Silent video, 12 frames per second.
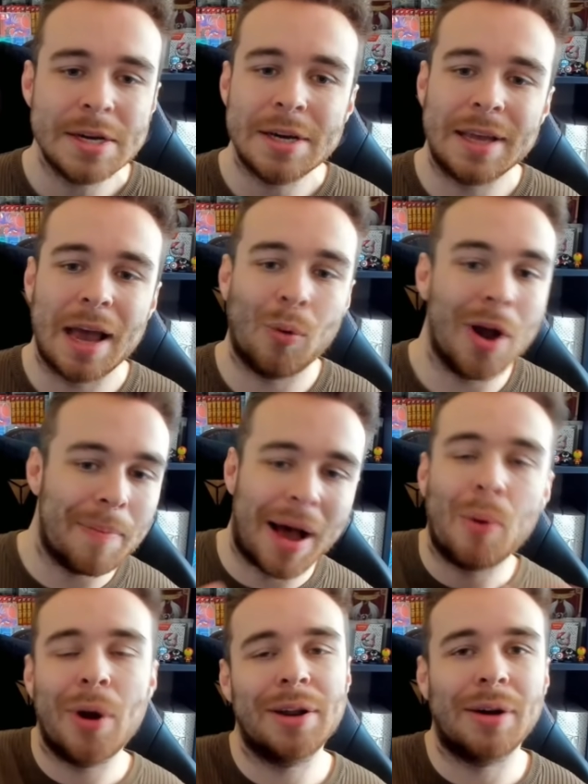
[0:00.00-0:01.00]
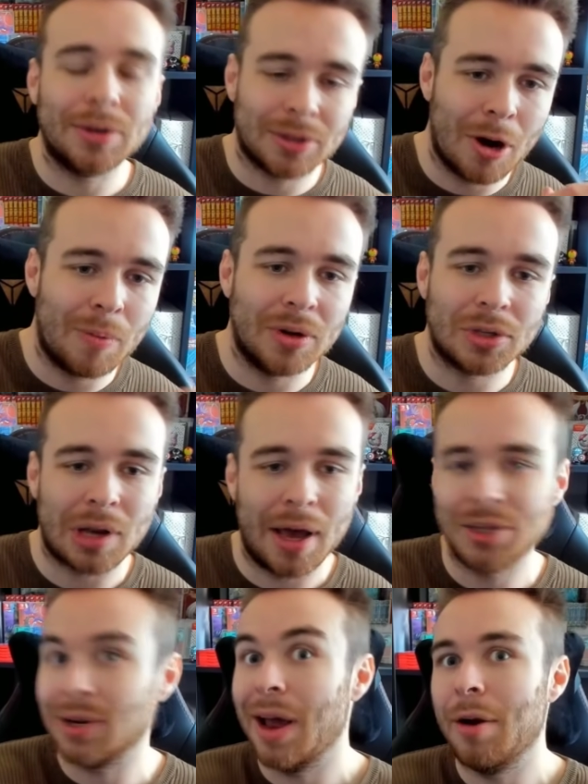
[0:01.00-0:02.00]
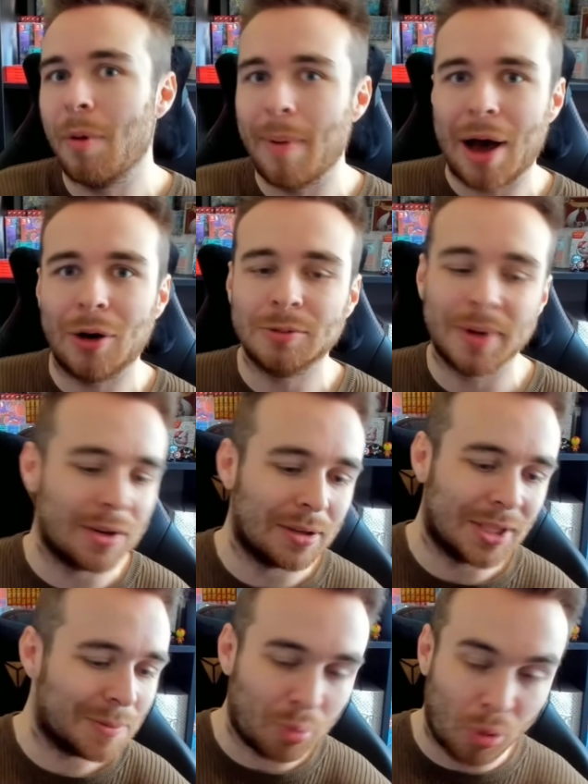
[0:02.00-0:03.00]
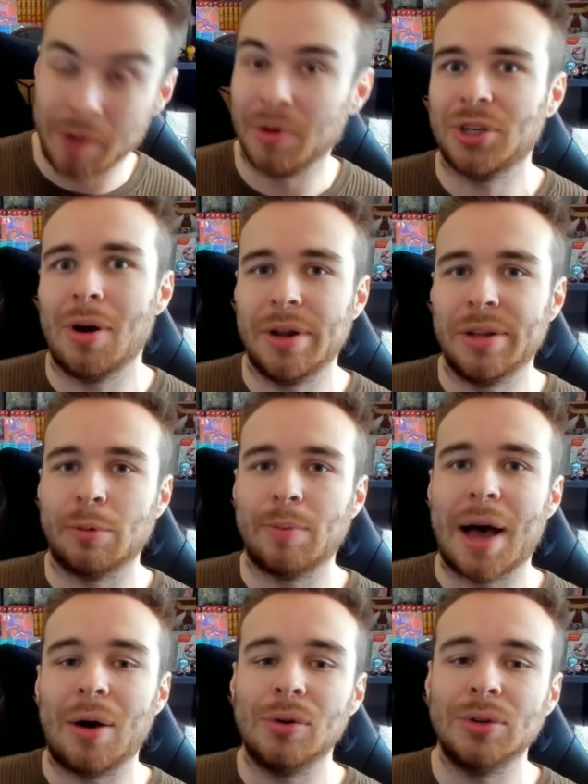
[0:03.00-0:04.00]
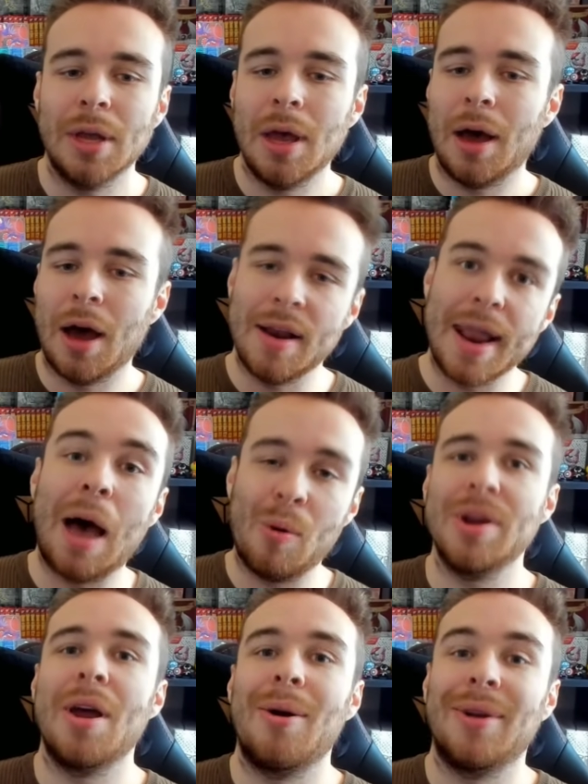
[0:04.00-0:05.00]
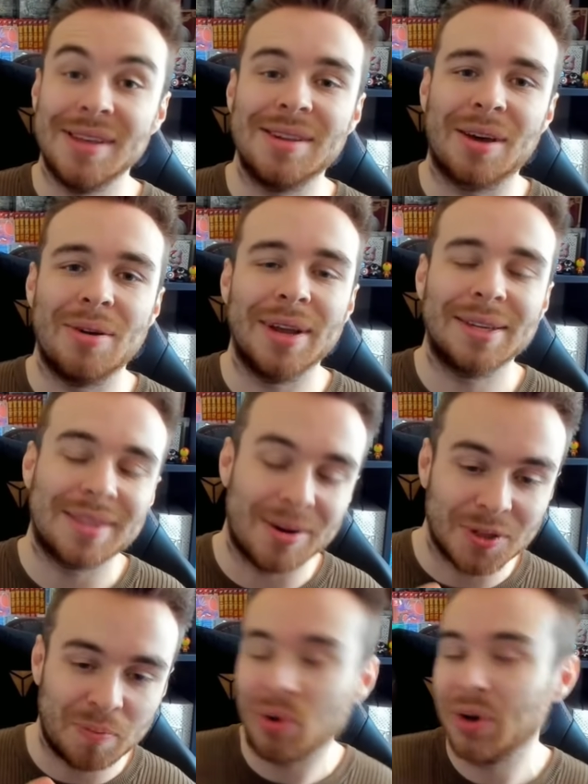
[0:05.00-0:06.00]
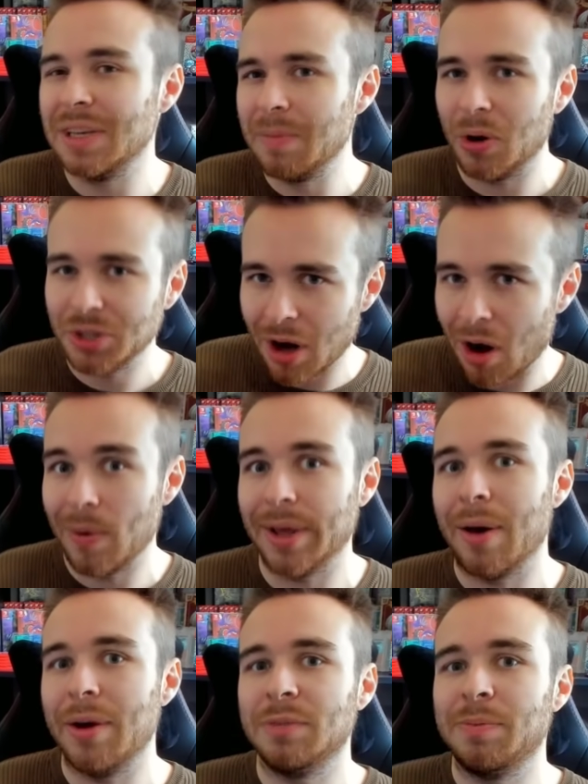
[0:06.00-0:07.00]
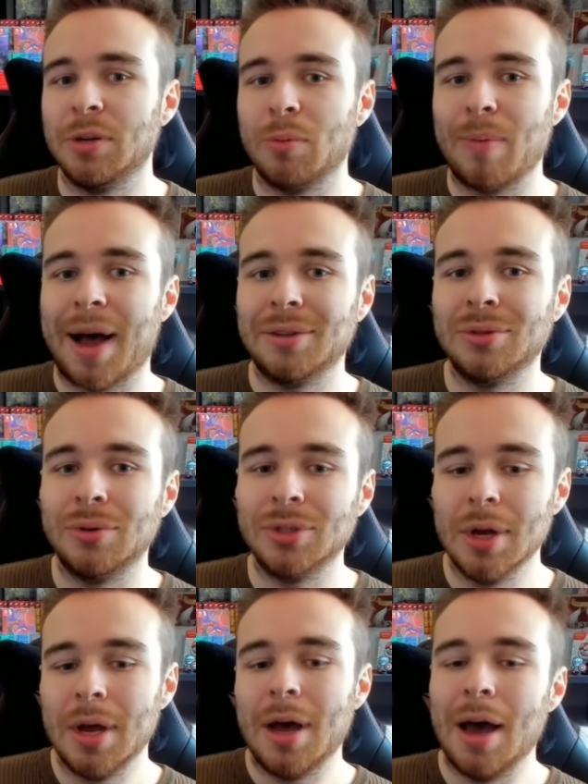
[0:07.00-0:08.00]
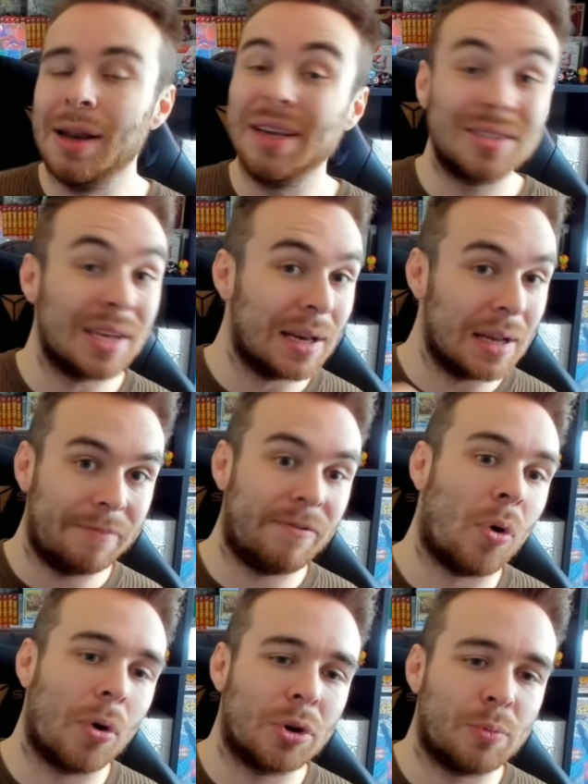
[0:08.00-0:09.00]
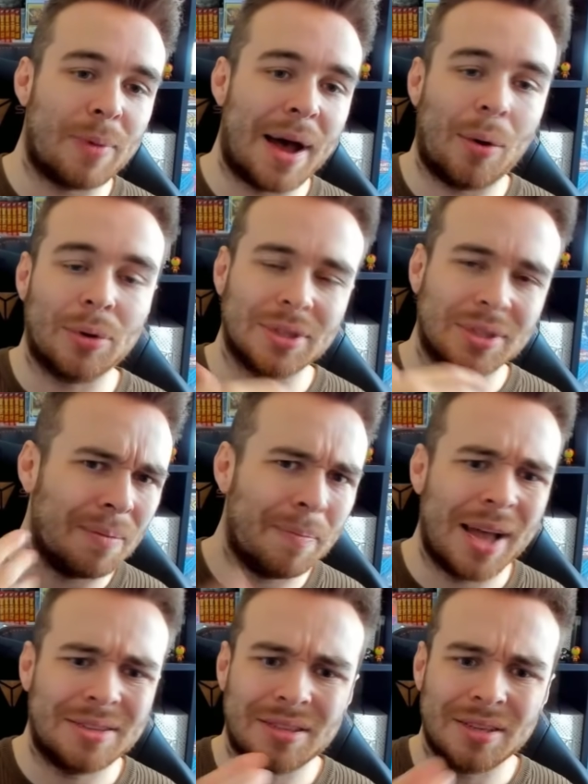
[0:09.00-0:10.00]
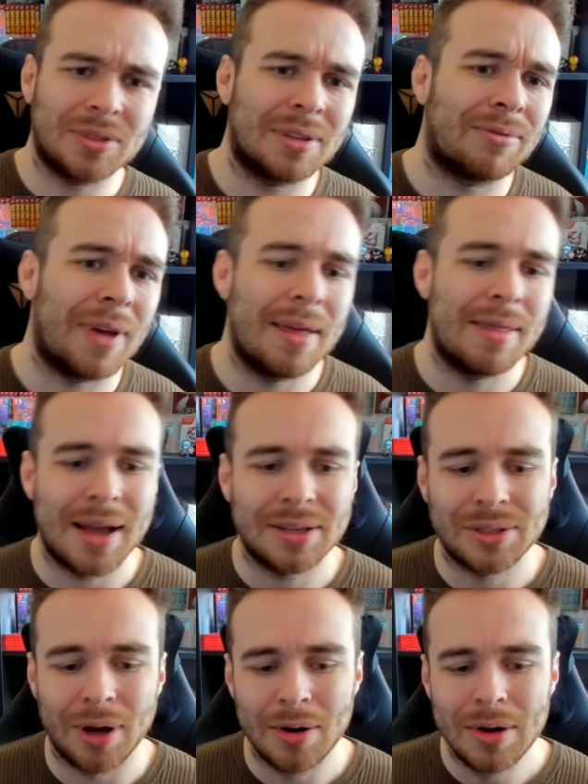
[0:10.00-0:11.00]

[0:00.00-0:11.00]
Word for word: yeah, way back when in October it was like, do you like double battles? Because it's pretty much only double battles, and now we know in the Indigo Disc there is pretty much only going to be double battles. At least the Elite Four are double battles, it's competitive, stuff like that. So